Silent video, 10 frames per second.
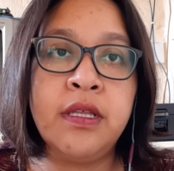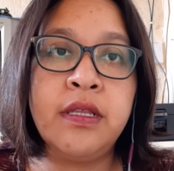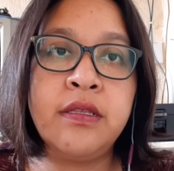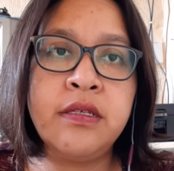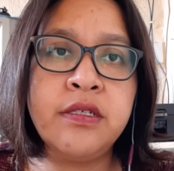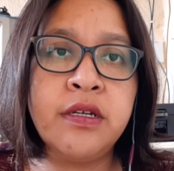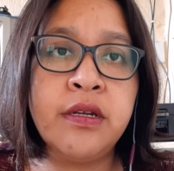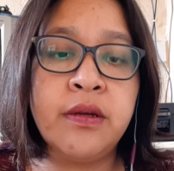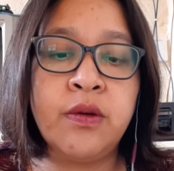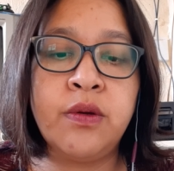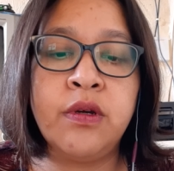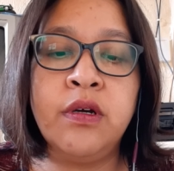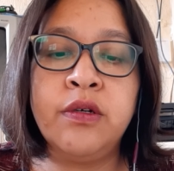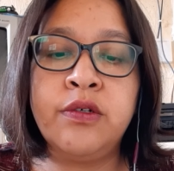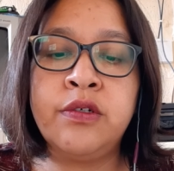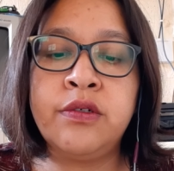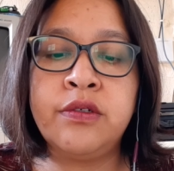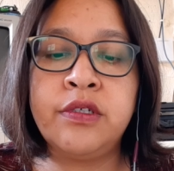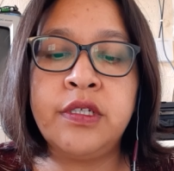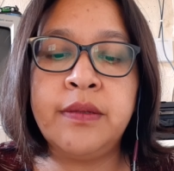The teacher
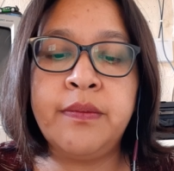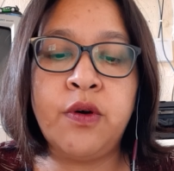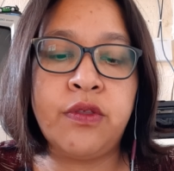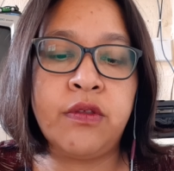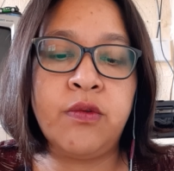could both